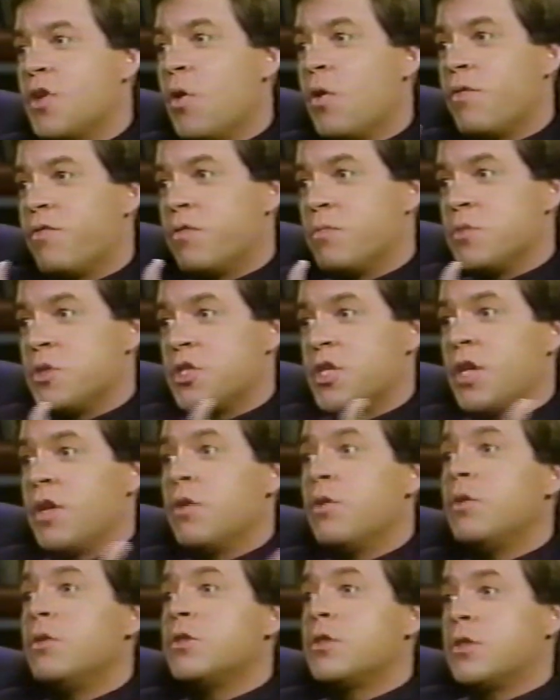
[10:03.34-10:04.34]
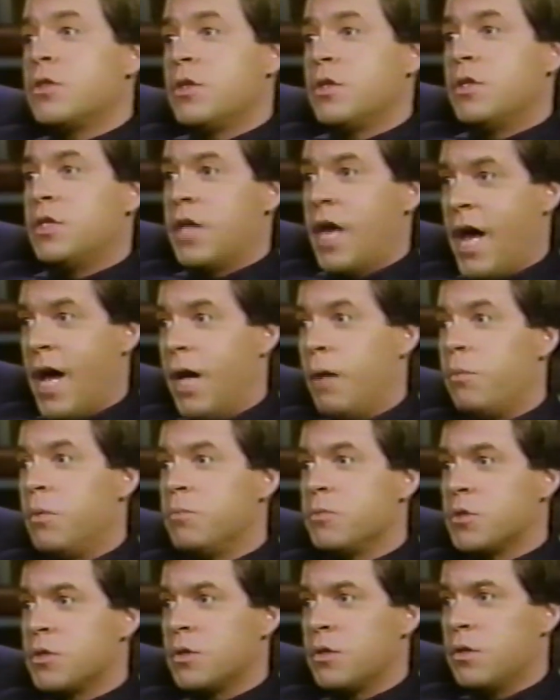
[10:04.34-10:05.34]
going from singles to
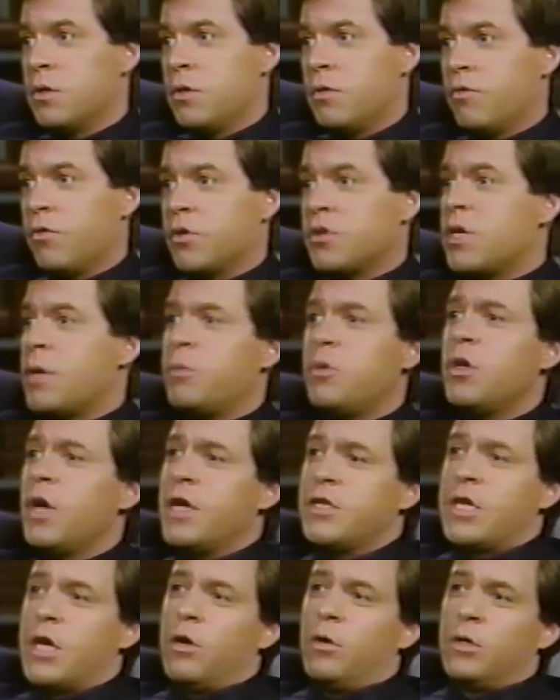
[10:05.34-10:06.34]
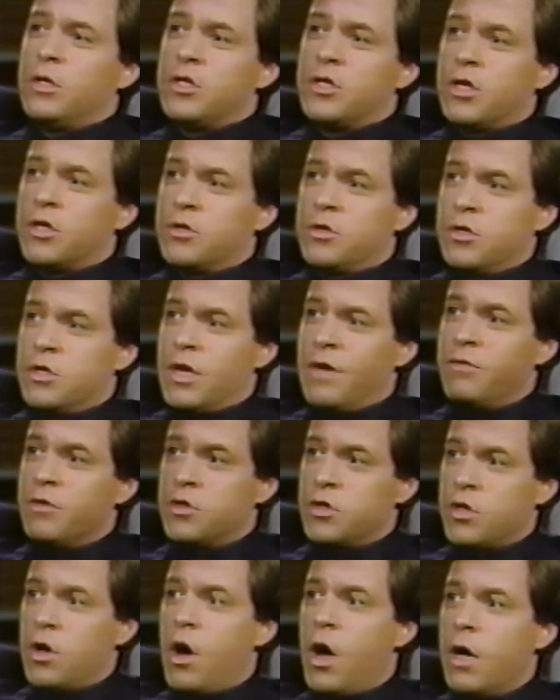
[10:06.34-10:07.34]
albums. For example, you guys had only 6 or 7
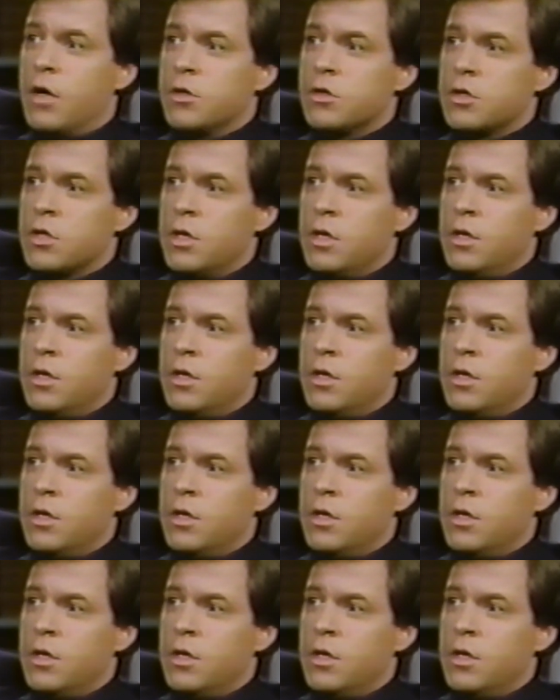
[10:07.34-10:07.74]
songs